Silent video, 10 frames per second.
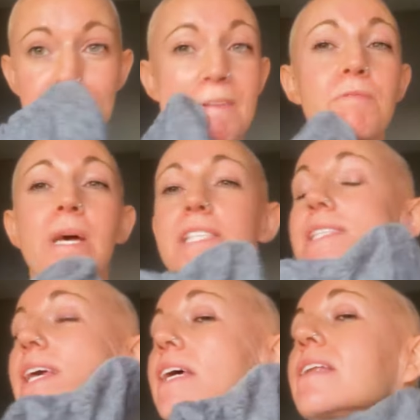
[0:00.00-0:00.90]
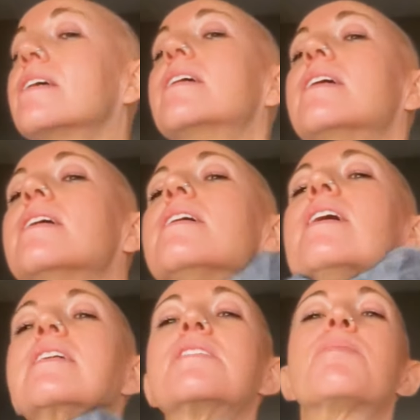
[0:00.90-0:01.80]
of my skin
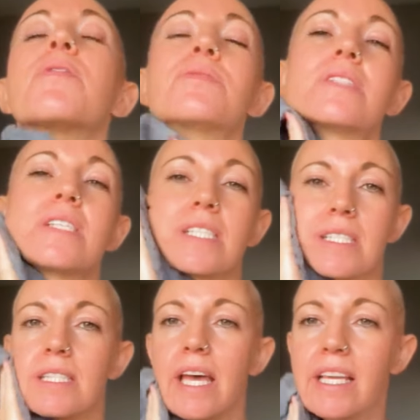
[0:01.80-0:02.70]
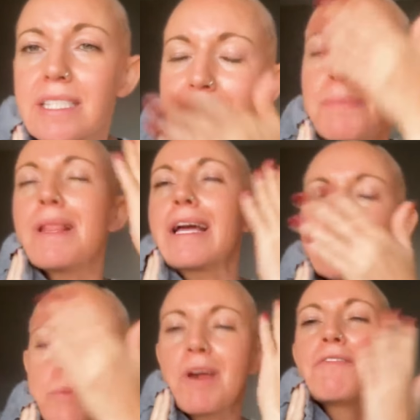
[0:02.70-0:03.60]
as opposed to just like
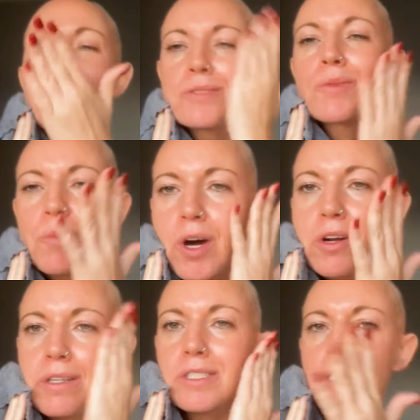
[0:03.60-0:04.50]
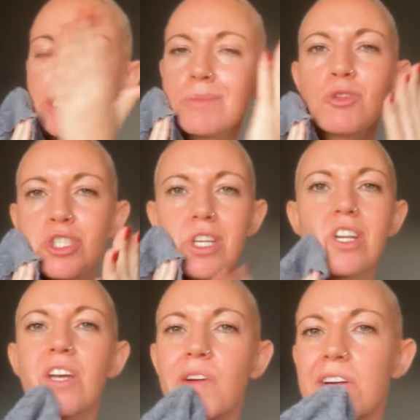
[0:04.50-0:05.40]
splashing my face with water and just like smooshing it
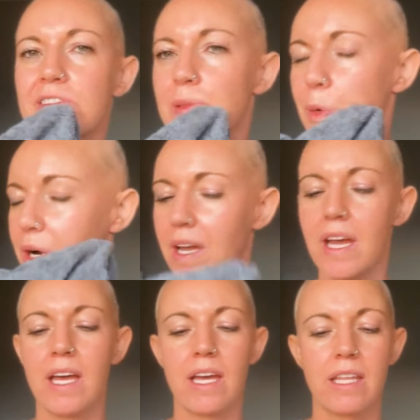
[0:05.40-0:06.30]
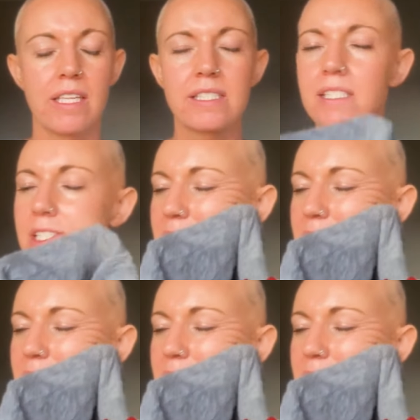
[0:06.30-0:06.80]
all around some more. This is